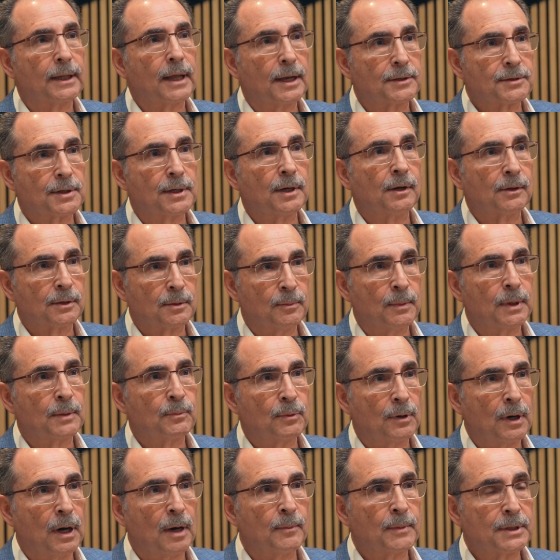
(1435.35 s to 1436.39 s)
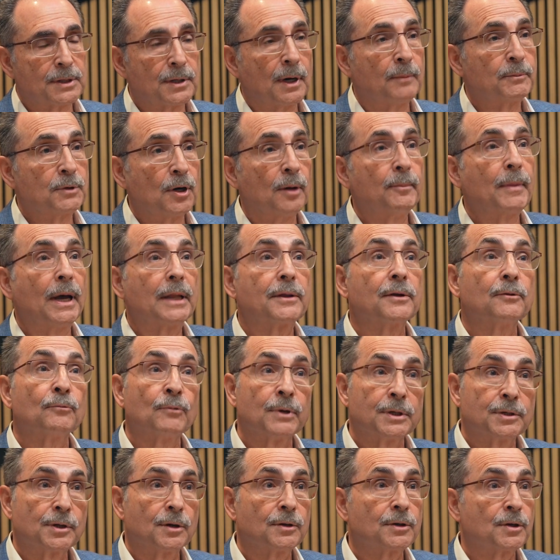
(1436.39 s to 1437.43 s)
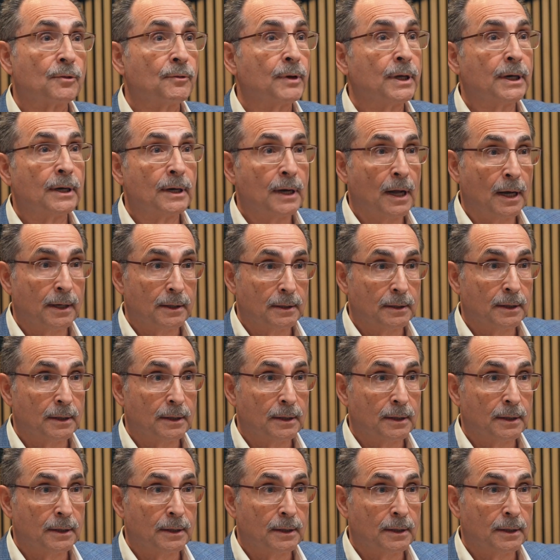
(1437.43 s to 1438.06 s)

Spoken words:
That's the ultimate promise. And I'm talking about the research arena,